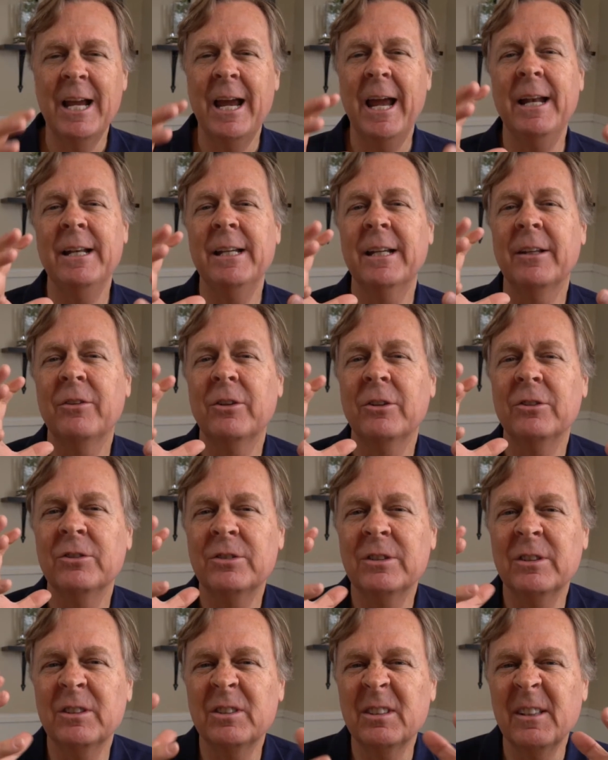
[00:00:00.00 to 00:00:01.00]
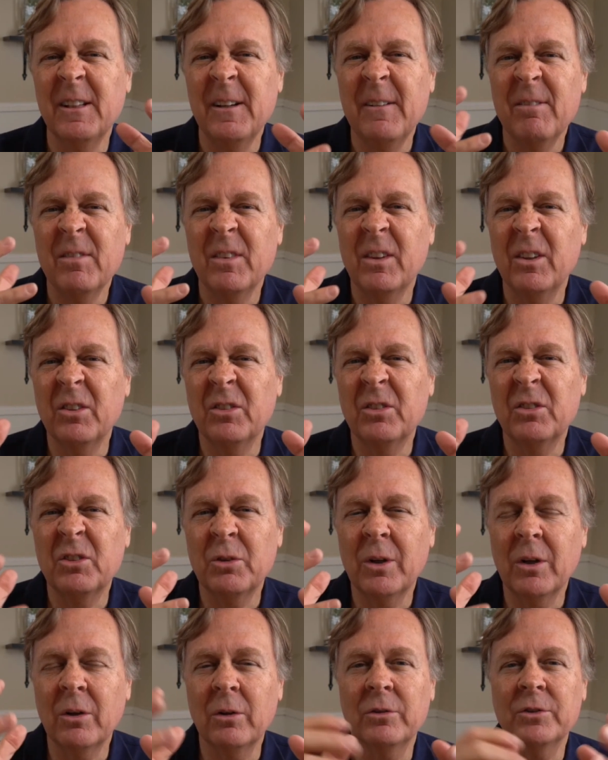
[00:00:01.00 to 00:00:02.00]
And yet there's this
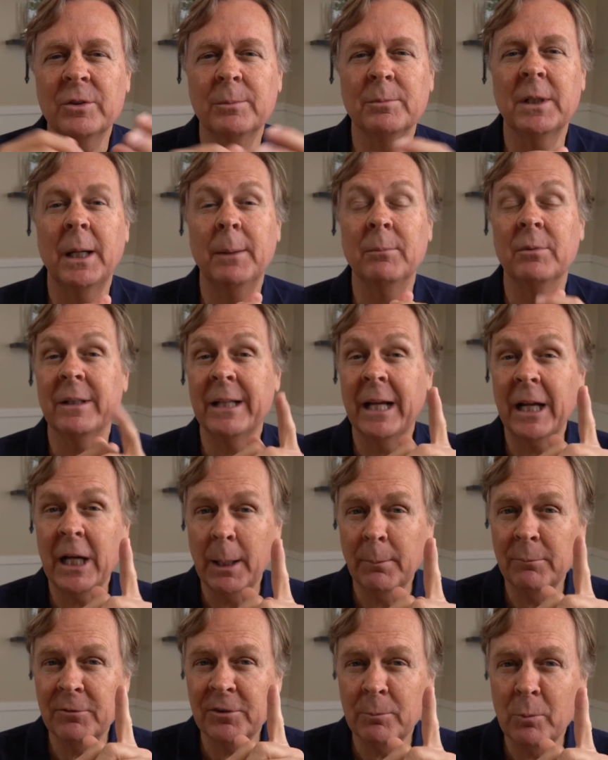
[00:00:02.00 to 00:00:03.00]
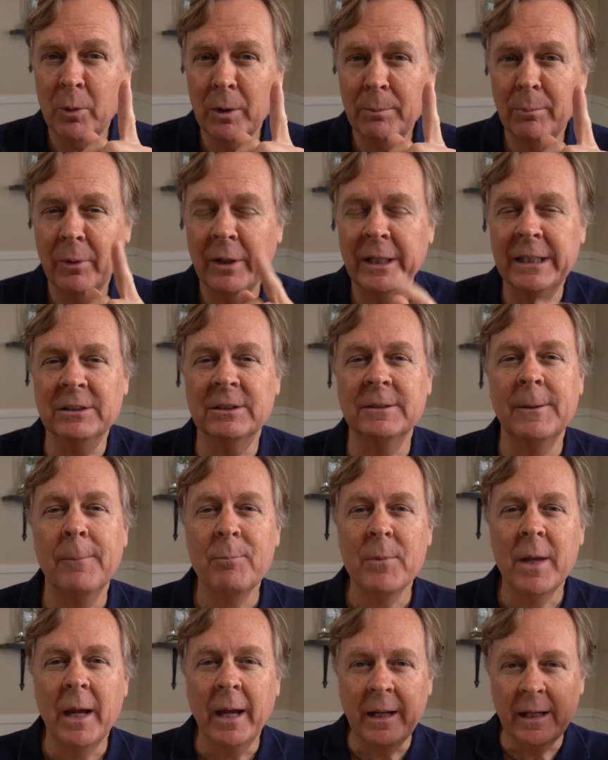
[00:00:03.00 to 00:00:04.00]
struggle sometimes, and that comes from one place,
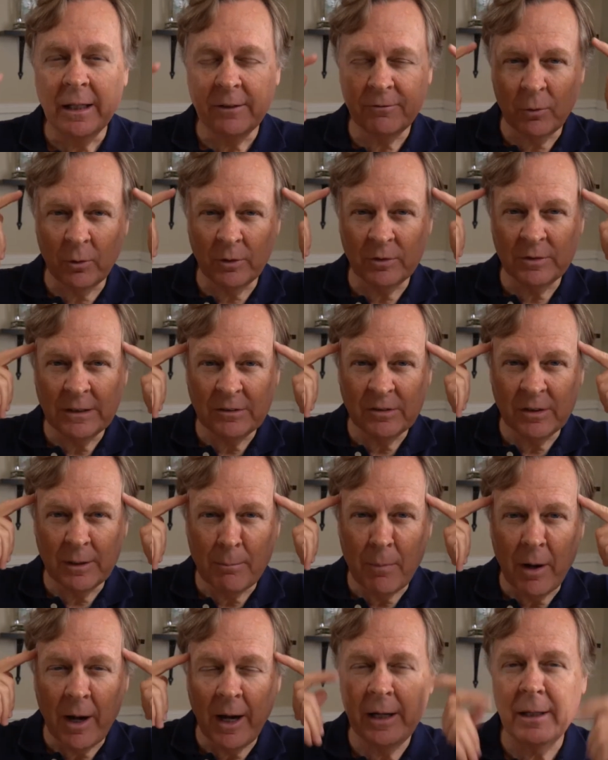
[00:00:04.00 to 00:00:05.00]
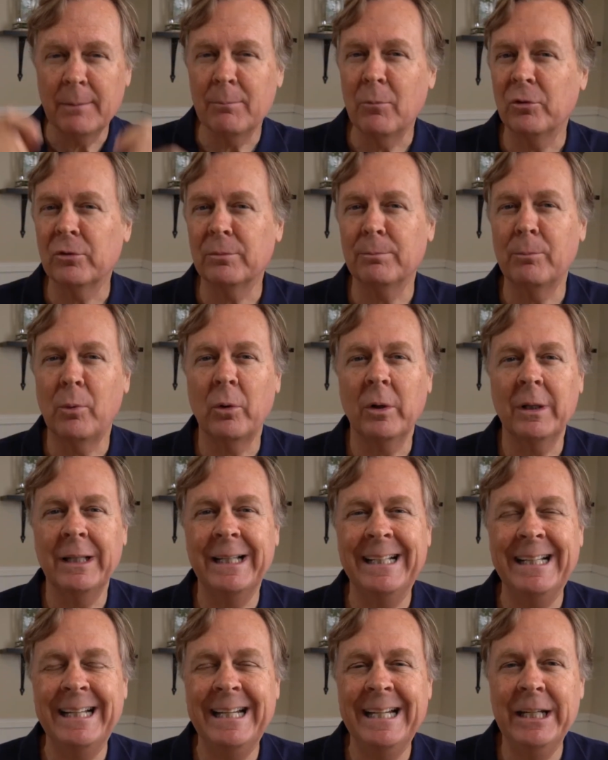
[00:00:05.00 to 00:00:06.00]
and of course that's the mind, and most importantly
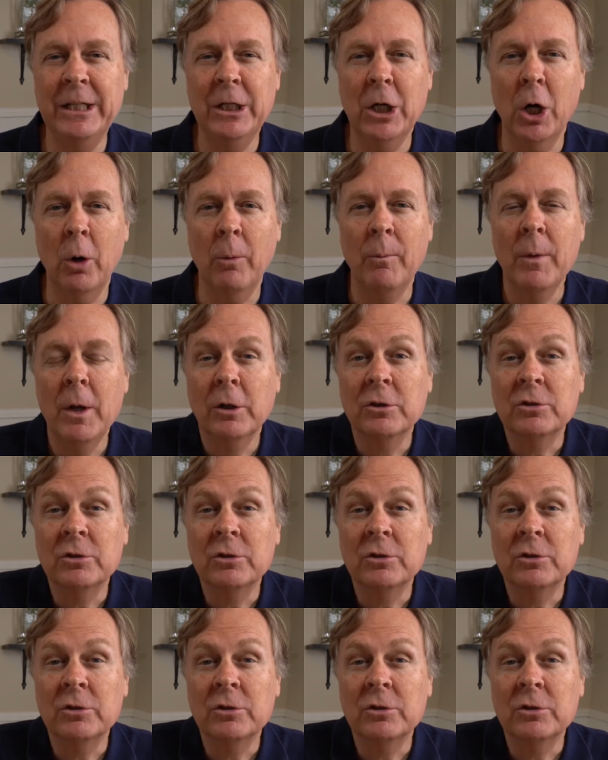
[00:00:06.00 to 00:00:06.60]
the ego.